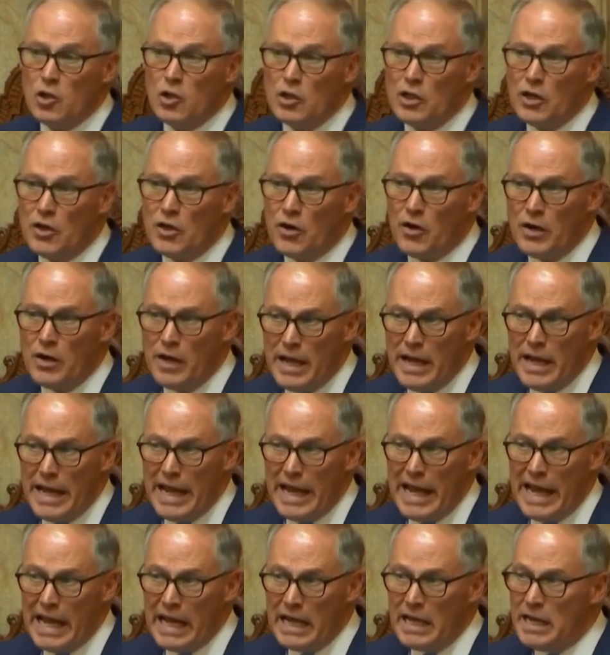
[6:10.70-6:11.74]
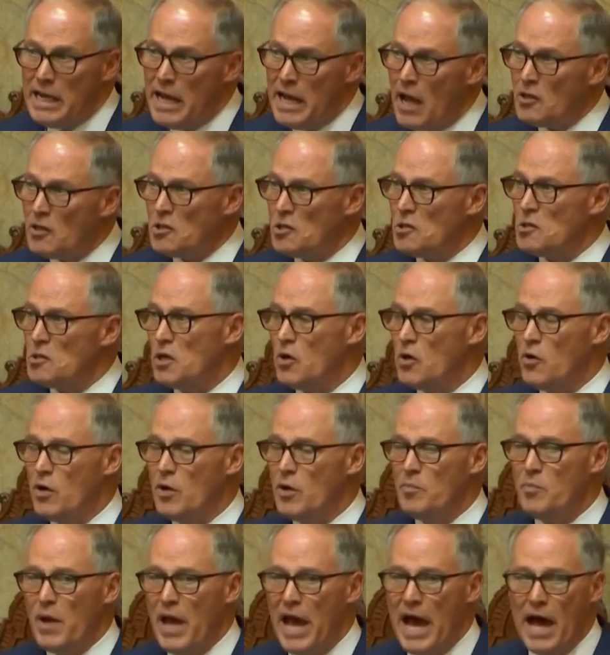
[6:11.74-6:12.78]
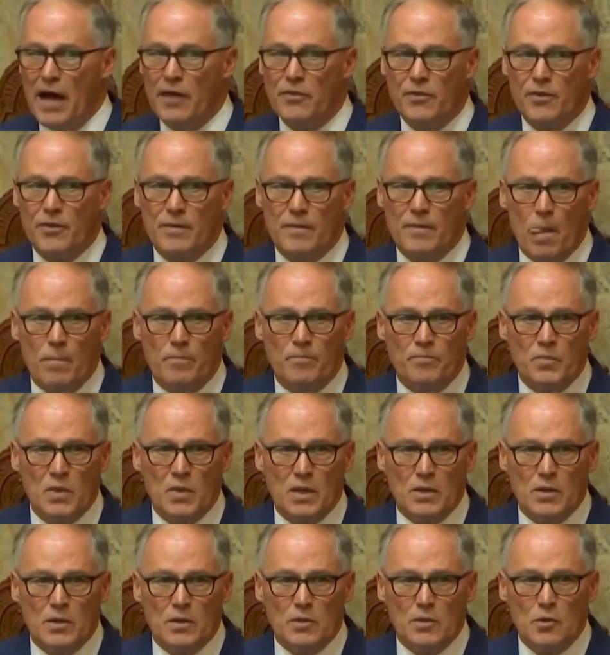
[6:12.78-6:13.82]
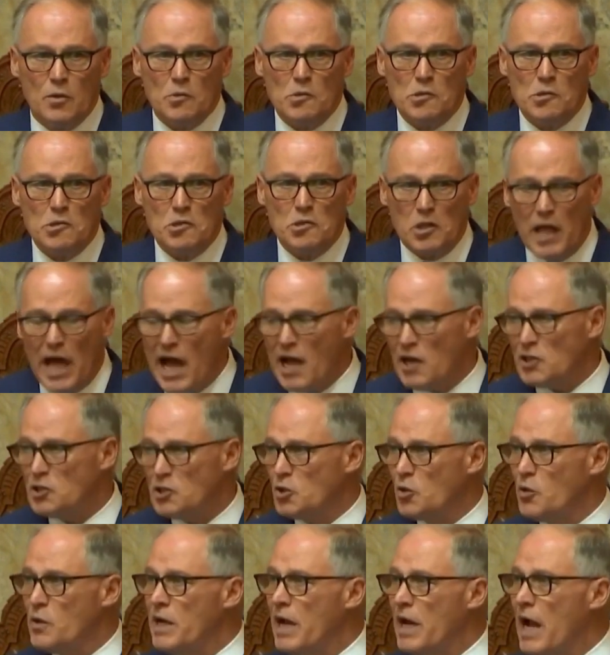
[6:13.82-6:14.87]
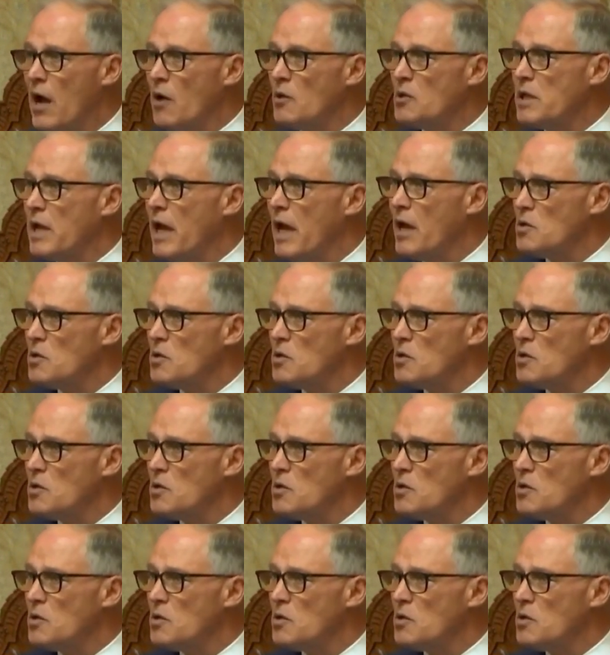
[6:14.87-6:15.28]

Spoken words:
clear and necessary path to slash greenhouse